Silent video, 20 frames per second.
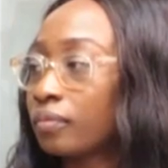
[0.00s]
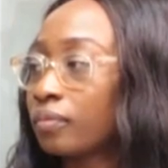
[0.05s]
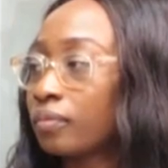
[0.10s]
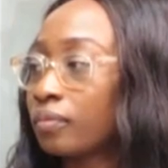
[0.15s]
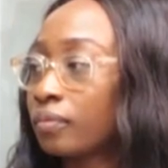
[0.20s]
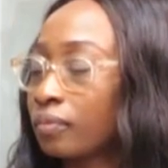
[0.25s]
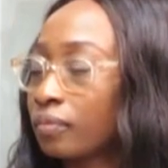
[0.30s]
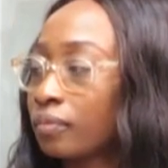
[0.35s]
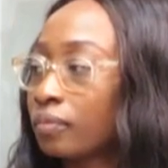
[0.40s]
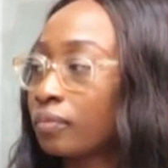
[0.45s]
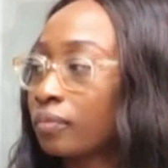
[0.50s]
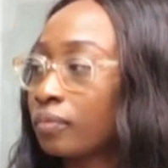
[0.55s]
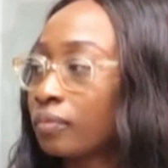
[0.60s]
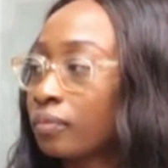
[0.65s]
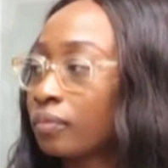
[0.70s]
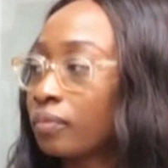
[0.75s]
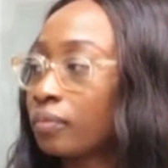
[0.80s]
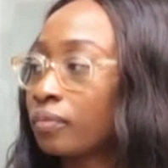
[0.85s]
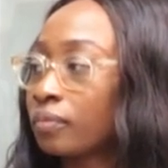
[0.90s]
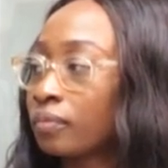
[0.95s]

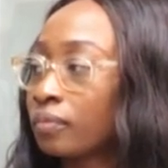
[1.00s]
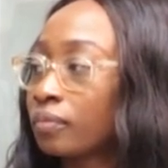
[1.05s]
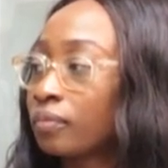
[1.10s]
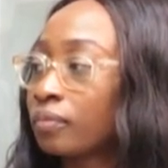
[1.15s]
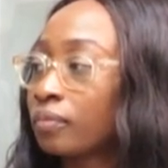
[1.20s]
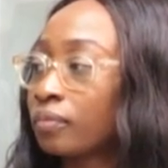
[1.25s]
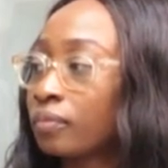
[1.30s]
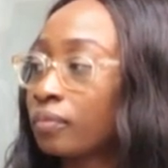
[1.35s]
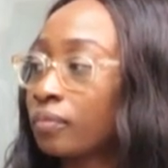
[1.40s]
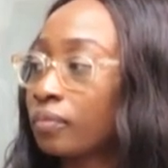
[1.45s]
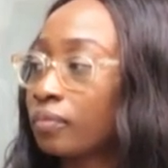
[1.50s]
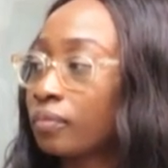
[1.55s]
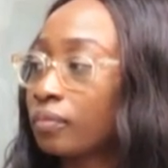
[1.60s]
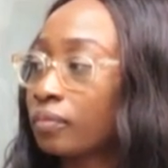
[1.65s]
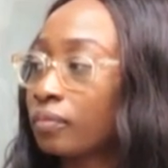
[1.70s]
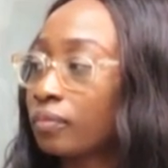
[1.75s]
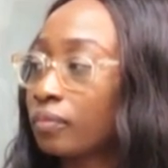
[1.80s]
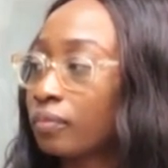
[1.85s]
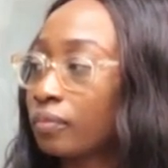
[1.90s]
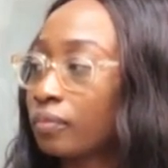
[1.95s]

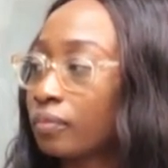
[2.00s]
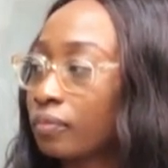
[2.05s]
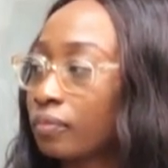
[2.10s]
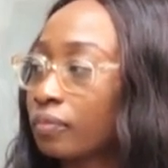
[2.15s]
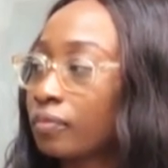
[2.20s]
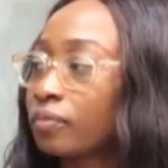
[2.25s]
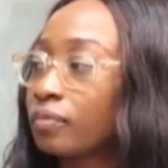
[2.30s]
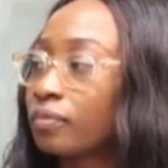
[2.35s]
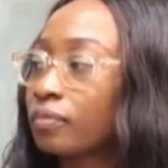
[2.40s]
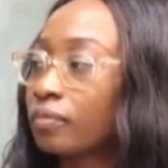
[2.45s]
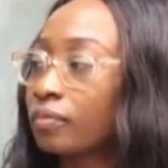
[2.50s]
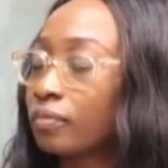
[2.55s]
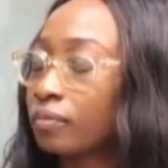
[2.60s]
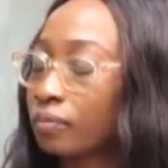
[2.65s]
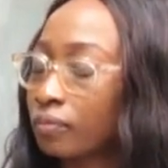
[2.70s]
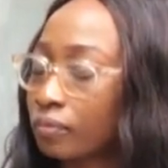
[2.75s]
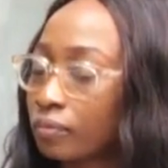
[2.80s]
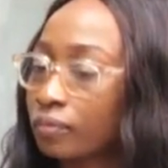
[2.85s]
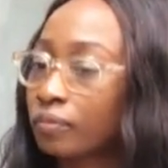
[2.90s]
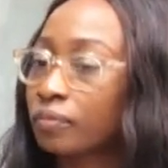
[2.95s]

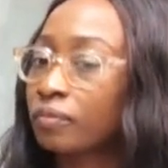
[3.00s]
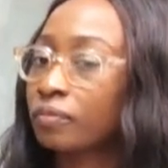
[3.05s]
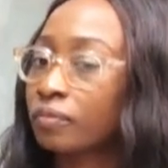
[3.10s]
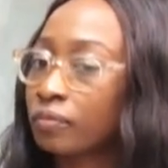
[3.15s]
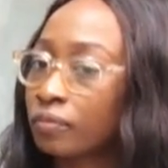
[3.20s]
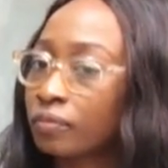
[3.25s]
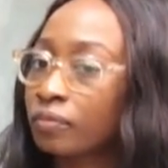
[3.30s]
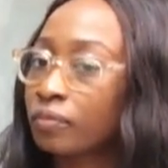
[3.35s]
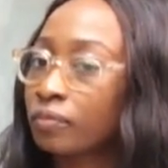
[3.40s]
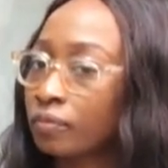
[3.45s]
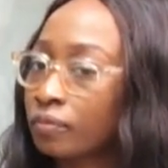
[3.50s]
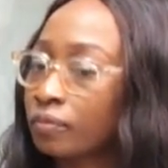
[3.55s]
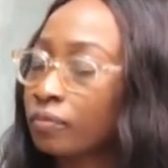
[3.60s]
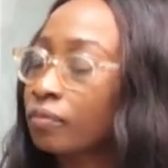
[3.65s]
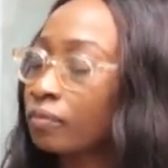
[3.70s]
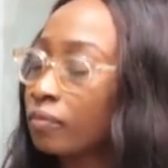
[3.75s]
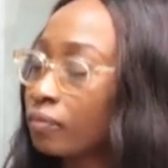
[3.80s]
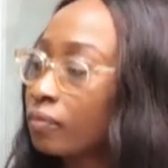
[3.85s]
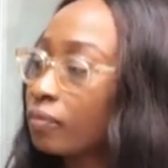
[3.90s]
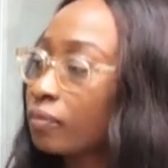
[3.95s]

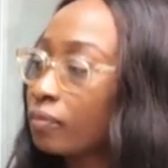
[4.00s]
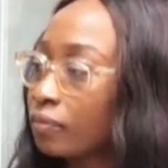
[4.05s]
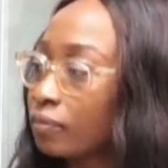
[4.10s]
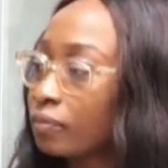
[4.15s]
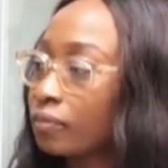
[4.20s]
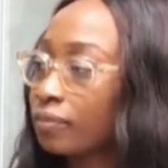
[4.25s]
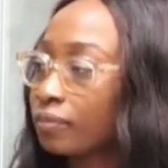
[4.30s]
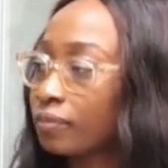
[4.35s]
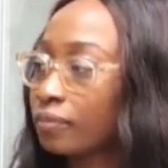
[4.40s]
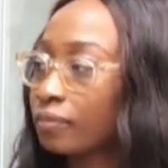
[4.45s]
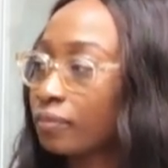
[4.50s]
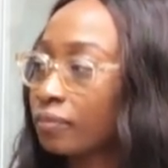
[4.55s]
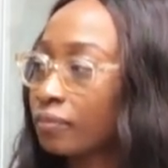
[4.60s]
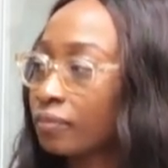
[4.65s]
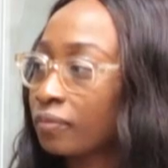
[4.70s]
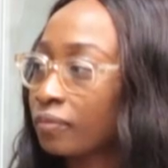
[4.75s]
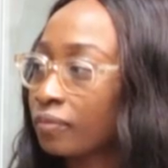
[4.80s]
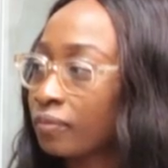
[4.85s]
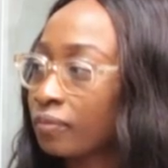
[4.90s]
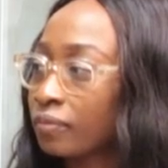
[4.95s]

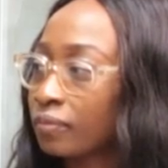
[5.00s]
This person isn't speaking.